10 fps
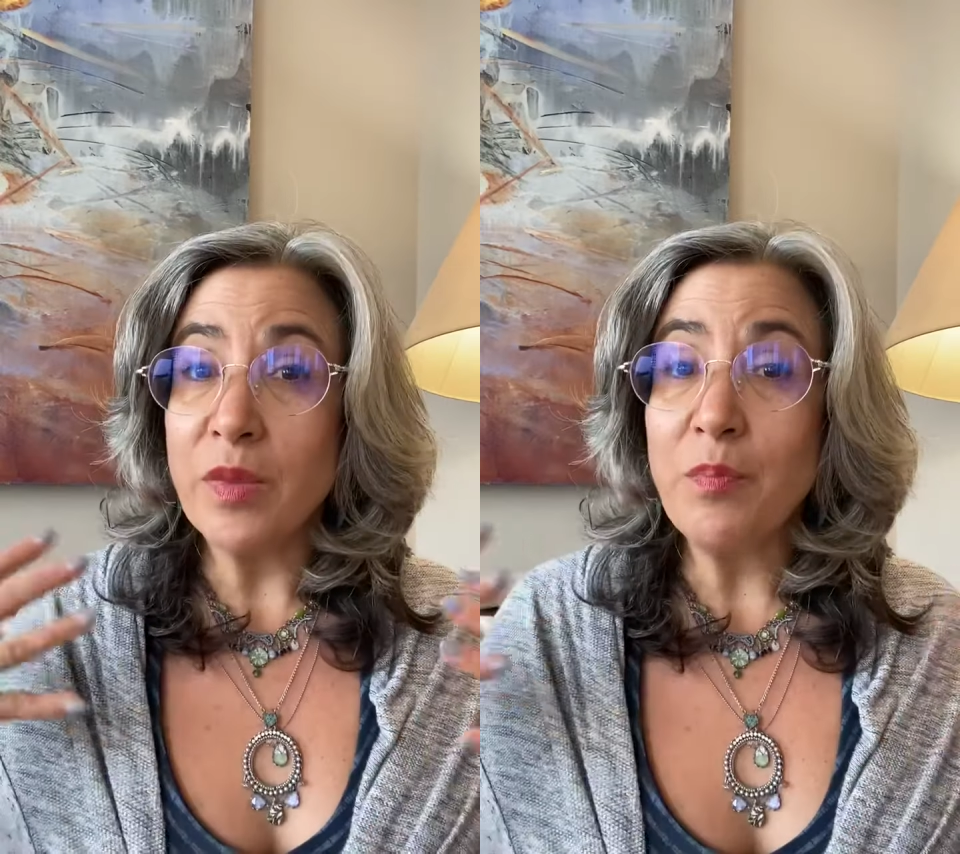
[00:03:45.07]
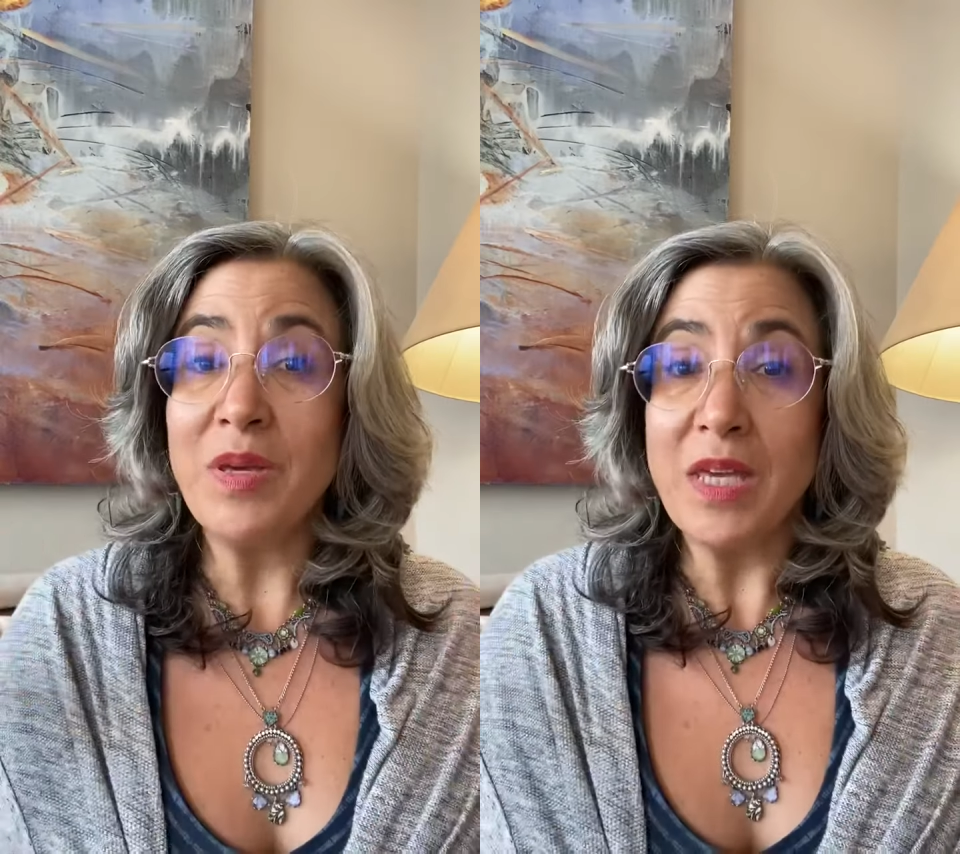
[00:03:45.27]

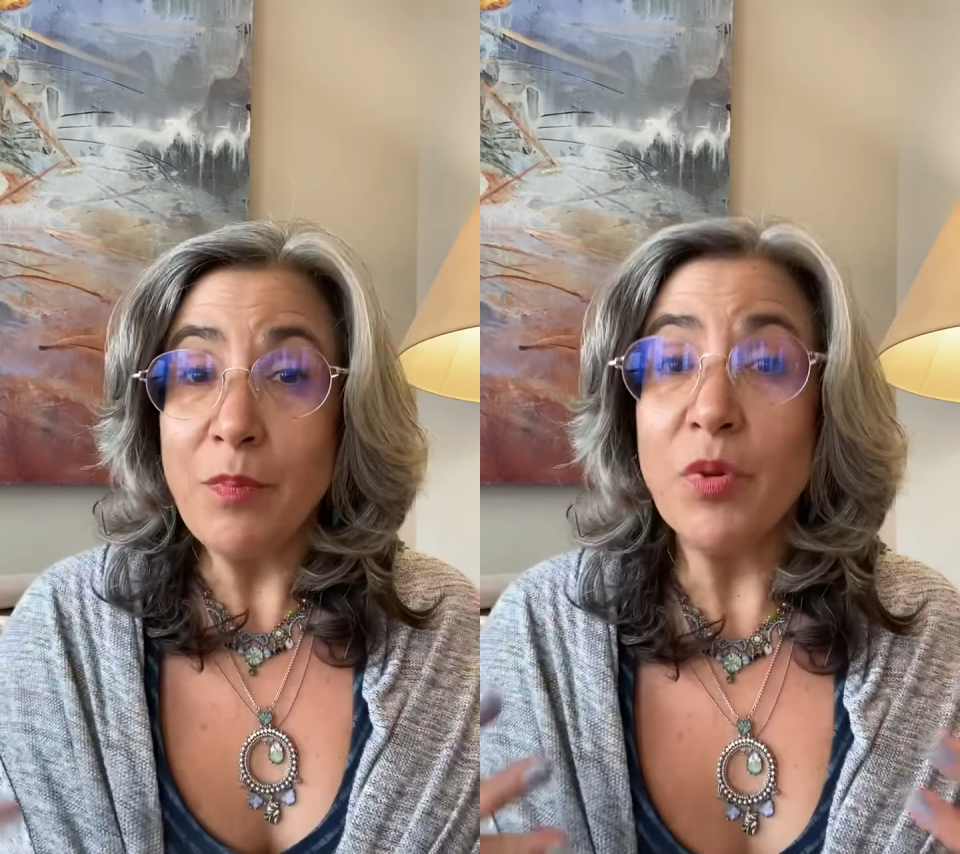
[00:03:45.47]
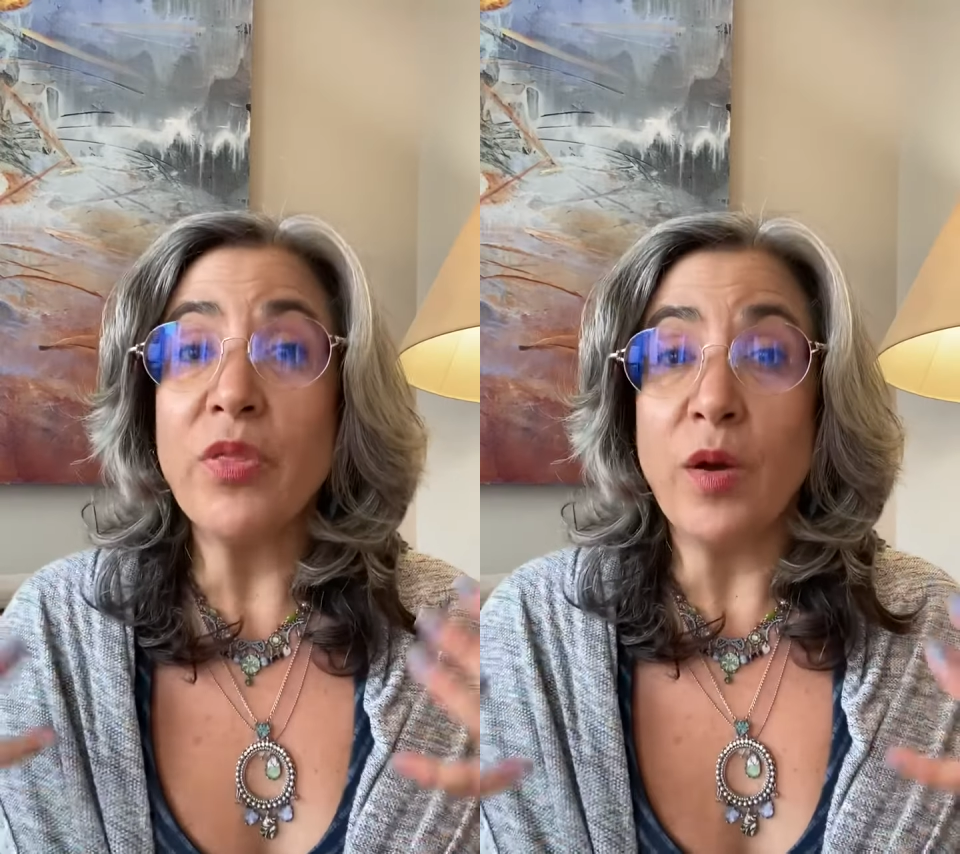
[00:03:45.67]

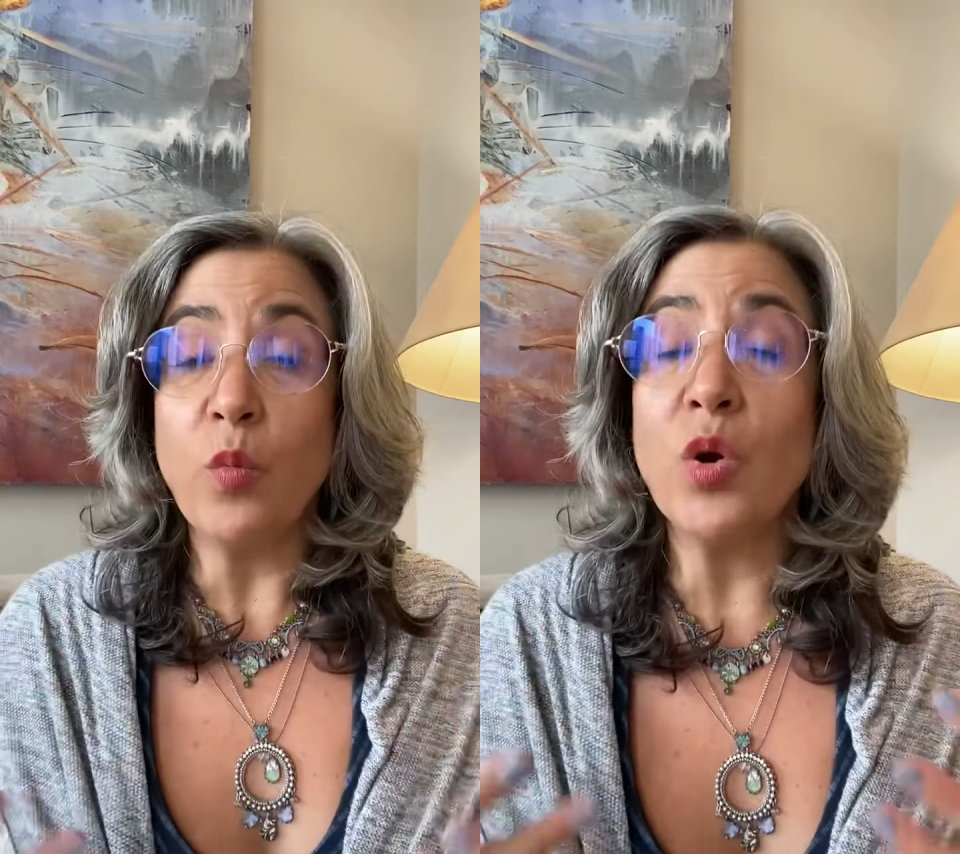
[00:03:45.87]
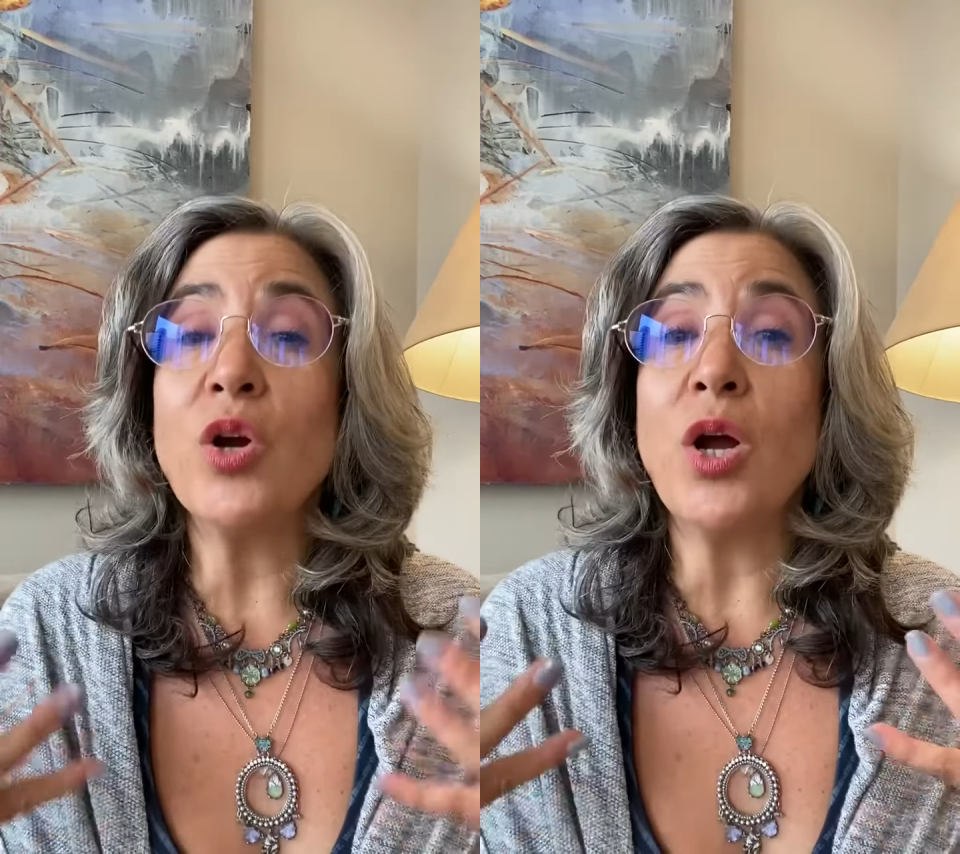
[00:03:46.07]
people that we're